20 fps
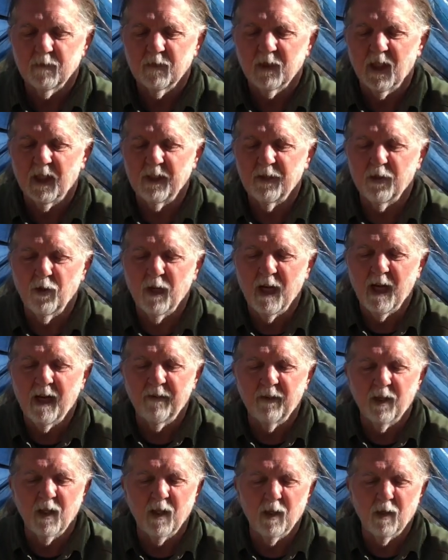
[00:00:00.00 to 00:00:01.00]
I do have
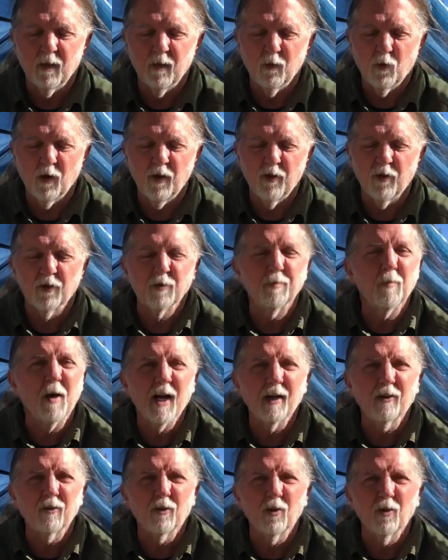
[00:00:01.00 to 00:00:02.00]
one of those
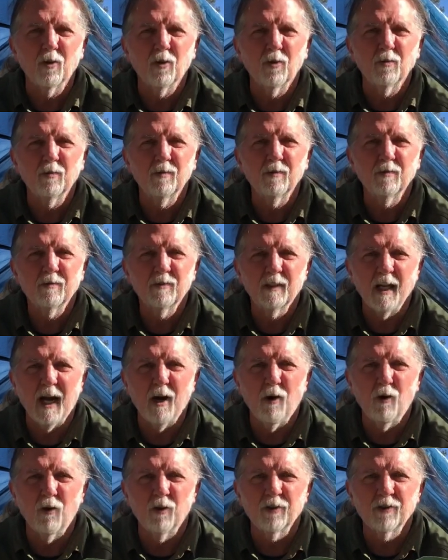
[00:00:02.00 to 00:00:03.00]
micro
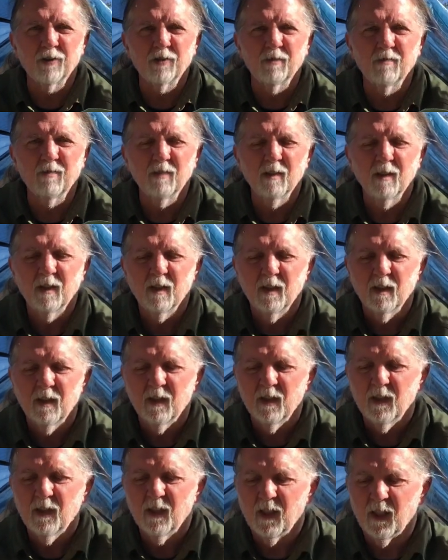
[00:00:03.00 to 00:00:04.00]
towels.
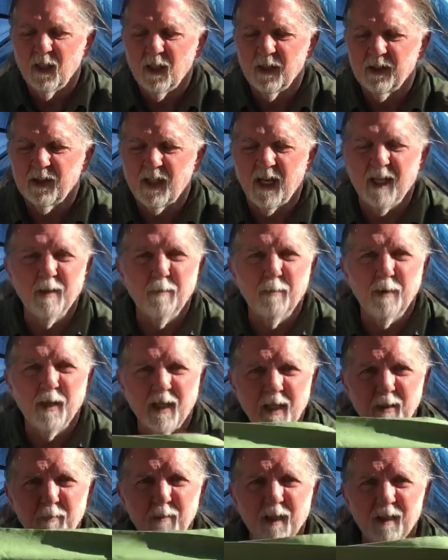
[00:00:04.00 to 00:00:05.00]
It's kind of
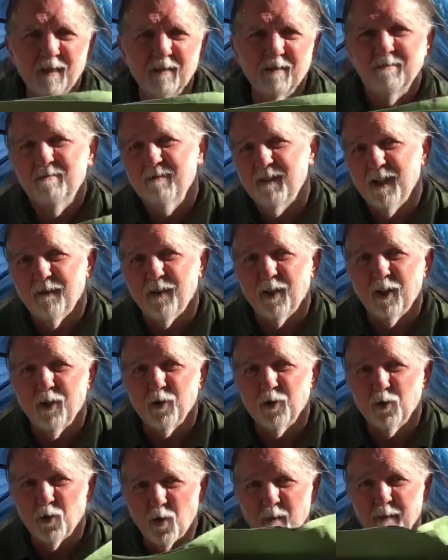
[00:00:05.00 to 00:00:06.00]
big, but if I go
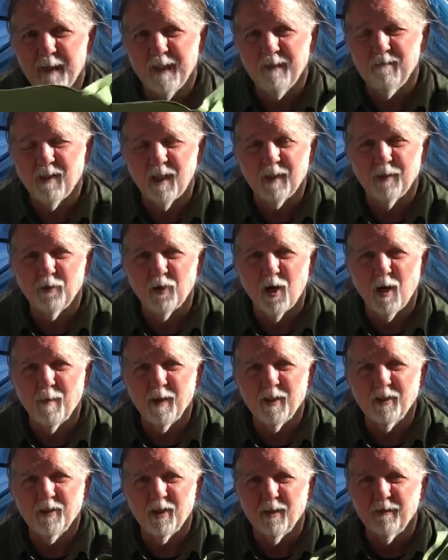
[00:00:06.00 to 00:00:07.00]
swimming, I can dry
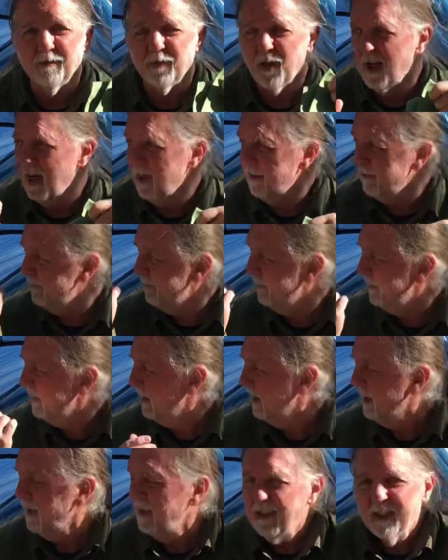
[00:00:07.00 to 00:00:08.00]
myself off.
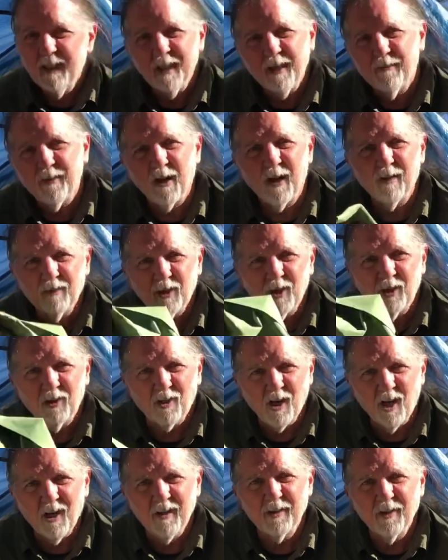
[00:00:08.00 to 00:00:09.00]
If I have a little
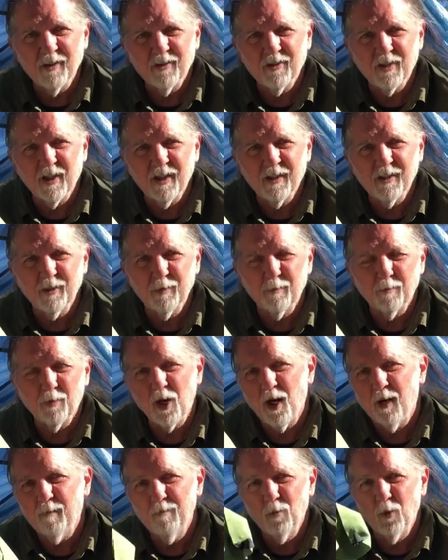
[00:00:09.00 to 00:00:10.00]
condensation
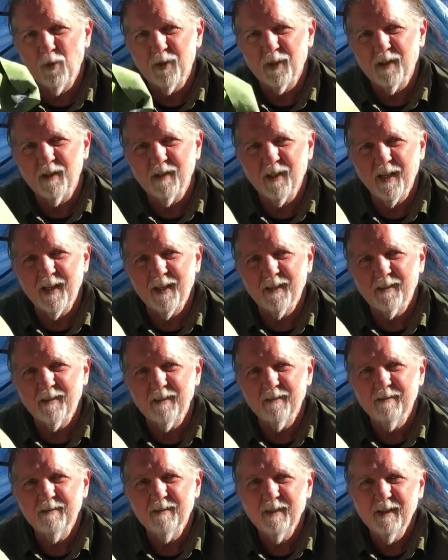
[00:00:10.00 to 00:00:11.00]
problem with the tent,
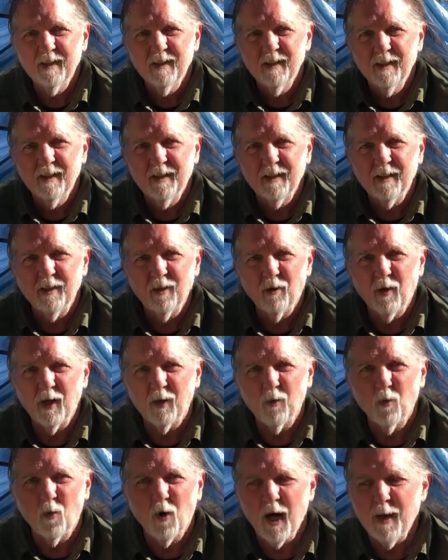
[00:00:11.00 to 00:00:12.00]
you know, I
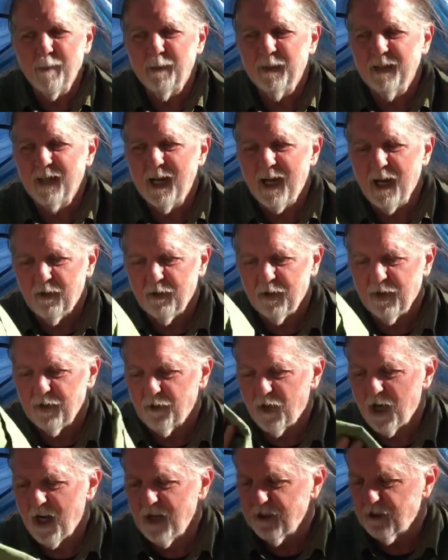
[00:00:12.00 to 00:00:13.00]
can wipe it down, it
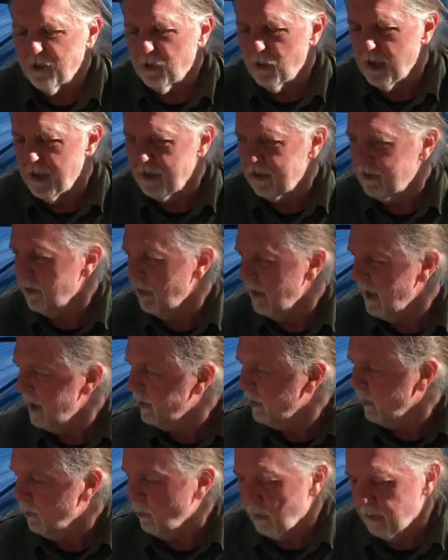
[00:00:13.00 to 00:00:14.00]
dries quick, so that
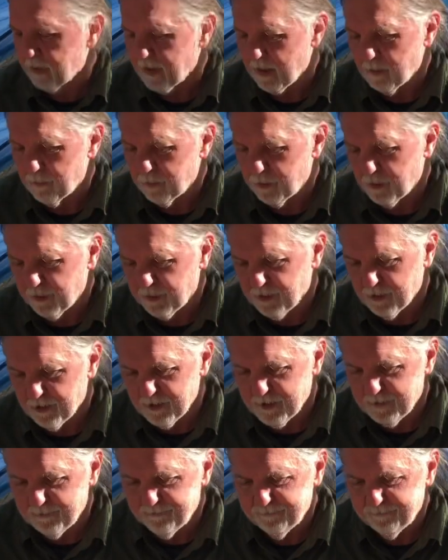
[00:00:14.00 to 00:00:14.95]
should work out pretty good.